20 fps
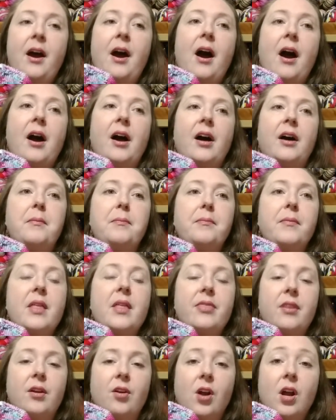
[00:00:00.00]

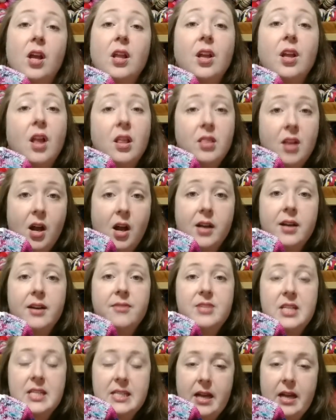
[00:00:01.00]
There are a lot
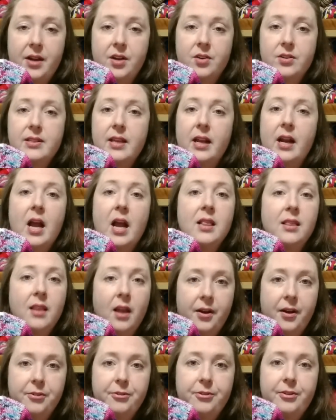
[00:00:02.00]
of designers that I
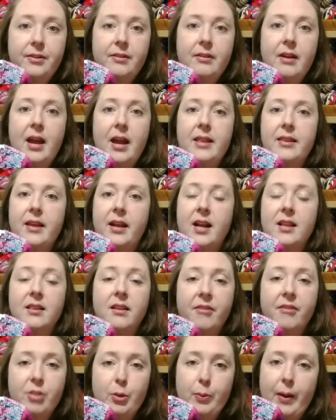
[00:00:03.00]
love and that I
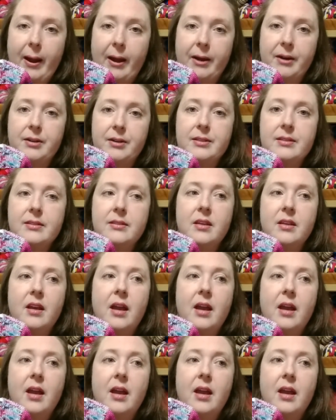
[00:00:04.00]
love their patterns,